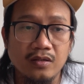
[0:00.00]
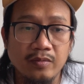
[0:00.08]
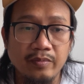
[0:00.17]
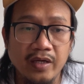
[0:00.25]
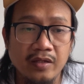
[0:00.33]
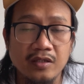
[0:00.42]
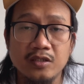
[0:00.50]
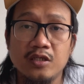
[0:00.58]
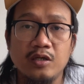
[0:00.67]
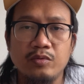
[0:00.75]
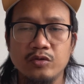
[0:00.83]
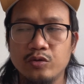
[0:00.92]
main
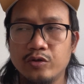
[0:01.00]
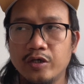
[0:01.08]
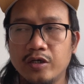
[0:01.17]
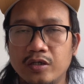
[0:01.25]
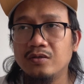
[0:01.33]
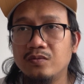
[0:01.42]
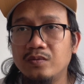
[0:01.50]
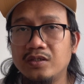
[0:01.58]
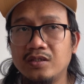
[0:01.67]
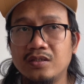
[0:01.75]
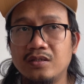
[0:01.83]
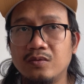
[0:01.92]
distributor, which
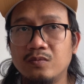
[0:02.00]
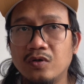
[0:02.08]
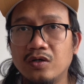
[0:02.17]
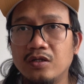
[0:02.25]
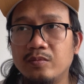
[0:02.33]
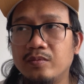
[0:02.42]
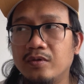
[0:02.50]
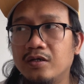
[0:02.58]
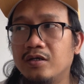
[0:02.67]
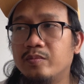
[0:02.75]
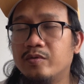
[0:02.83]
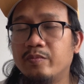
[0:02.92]
is the Wall
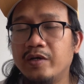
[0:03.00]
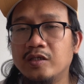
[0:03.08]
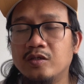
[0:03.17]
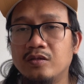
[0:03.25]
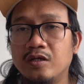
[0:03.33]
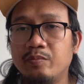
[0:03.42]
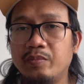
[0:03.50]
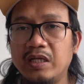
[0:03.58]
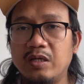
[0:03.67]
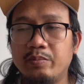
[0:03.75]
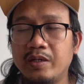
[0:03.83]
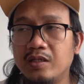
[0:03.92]
Professional
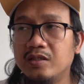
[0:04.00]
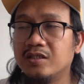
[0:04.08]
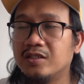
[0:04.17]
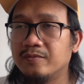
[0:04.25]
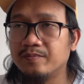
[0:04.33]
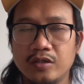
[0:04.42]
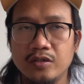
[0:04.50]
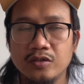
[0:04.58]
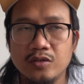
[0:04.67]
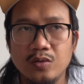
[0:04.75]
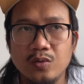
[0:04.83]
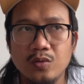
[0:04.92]
Philippines.
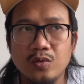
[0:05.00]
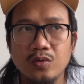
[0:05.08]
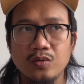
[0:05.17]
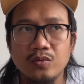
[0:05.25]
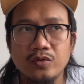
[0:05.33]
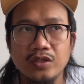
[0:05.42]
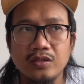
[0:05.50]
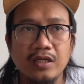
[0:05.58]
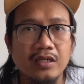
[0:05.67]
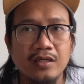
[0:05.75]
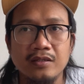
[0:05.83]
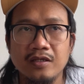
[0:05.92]
So they
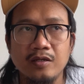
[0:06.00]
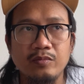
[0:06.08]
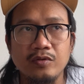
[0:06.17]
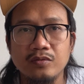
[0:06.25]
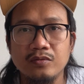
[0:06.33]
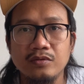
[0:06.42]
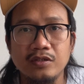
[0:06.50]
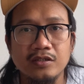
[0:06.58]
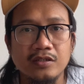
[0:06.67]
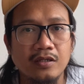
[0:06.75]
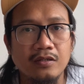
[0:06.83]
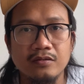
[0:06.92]
can give you
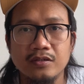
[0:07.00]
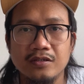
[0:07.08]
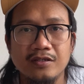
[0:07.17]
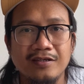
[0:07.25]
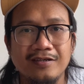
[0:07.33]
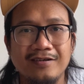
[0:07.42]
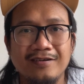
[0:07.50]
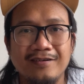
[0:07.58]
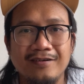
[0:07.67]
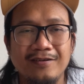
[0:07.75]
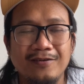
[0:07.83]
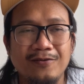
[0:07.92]
discounts or
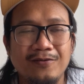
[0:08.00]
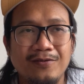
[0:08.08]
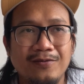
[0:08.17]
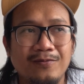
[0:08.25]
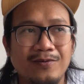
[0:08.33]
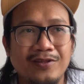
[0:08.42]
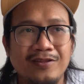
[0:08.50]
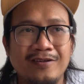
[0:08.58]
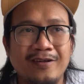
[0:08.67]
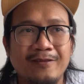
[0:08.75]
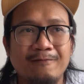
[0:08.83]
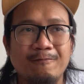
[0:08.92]

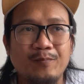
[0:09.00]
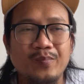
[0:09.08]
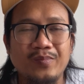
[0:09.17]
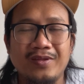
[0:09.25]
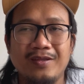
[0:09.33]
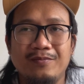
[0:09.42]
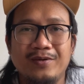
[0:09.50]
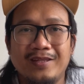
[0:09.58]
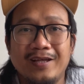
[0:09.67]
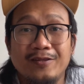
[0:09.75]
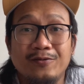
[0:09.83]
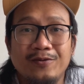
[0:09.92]
whatnot. But
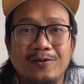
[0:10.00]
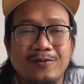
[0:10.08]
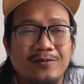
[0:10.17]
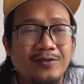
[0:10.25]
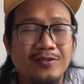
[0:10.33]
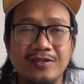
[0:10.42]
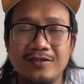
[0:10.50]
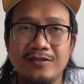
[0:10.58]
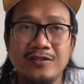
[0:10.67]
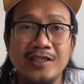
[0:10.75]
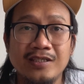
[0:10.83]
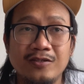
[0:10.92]
I don't know.
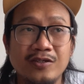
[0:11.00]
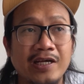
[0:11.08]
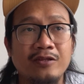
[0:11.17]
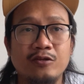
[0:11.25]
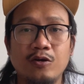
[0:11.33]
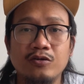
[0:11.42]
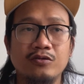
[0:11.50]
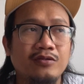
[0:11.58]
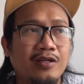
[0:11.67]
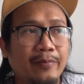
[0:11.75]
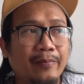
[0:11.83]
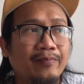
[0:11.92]
You can talk to them.